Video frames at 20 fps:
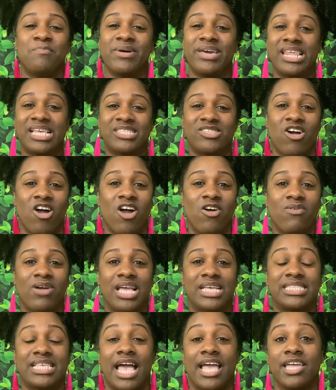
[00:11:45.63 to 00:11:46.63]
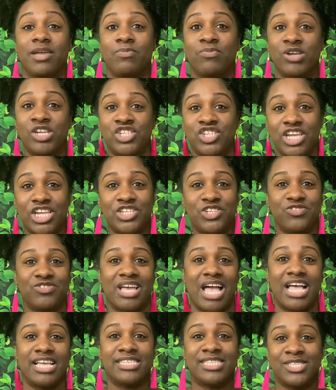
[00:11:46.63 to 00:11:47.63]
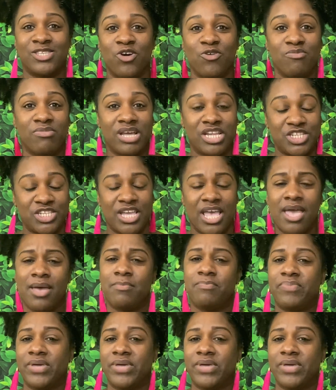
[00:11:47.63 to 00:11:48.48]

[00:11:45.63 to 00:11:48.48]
But as always, I appreciate you guys so much.